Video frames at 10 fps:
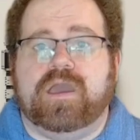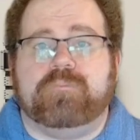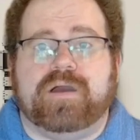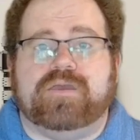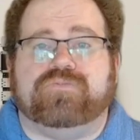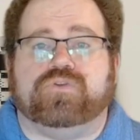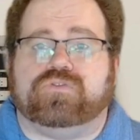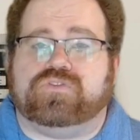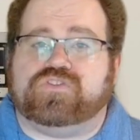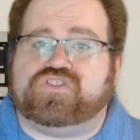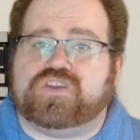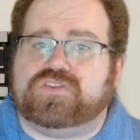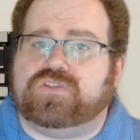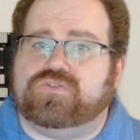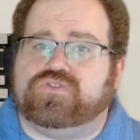But if it's just
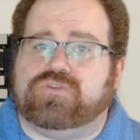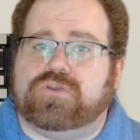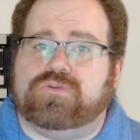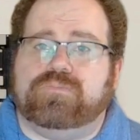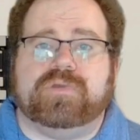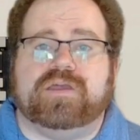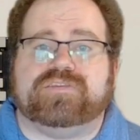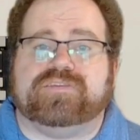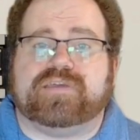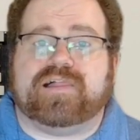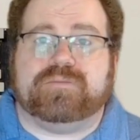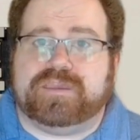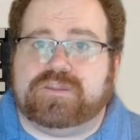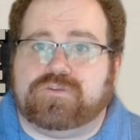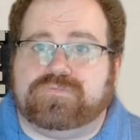a loose screw, it's a solid
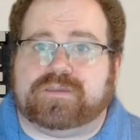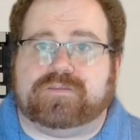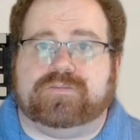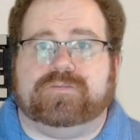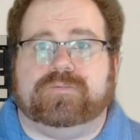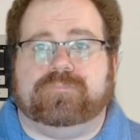beginner fix.